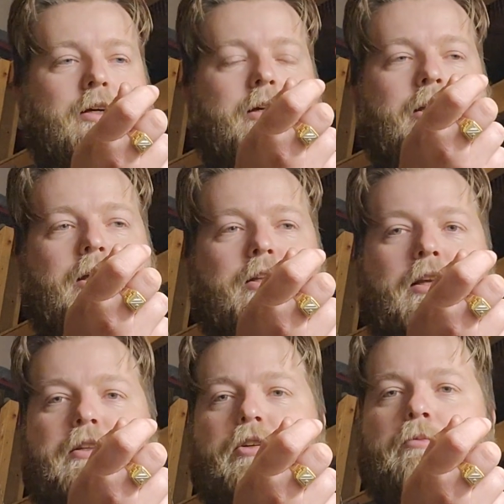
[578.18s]
and
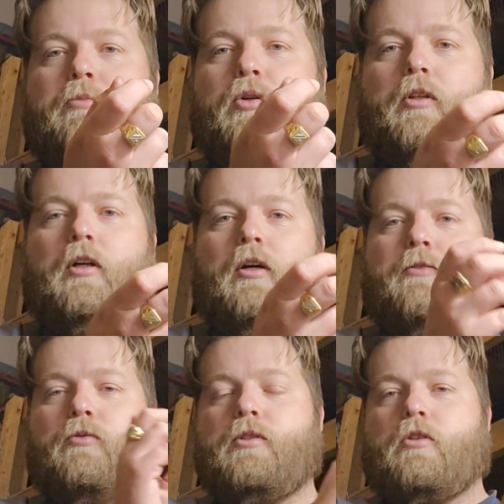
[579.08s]
then you can pull it
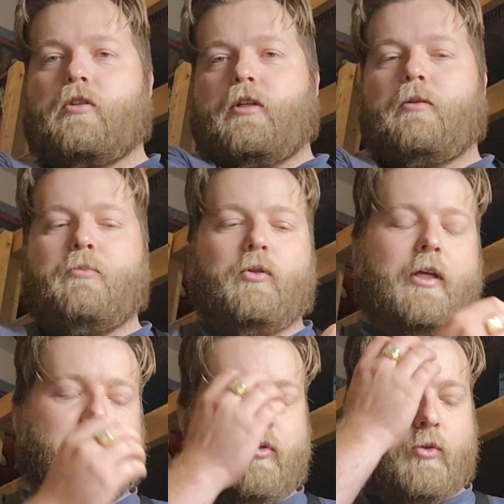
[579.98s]
off, squeeze the trigger, and pull
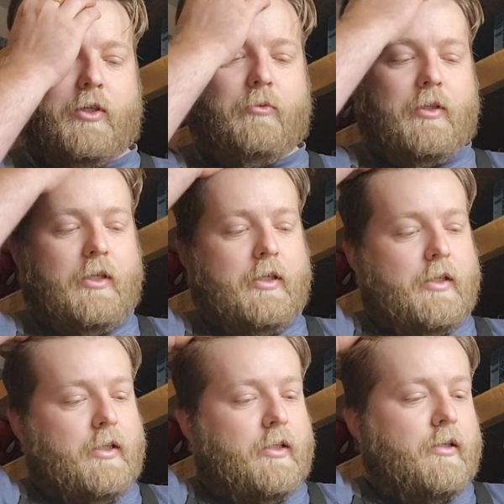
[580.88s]
that bolt
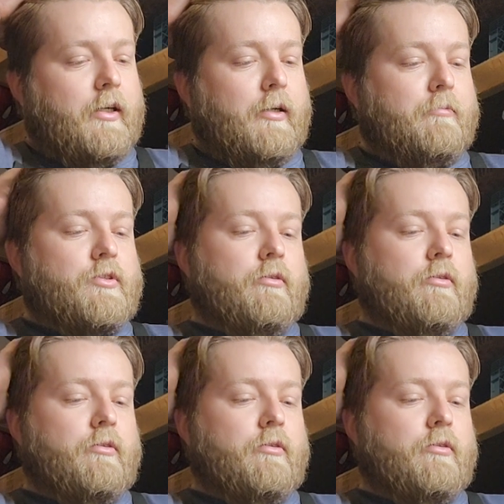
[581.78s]
out.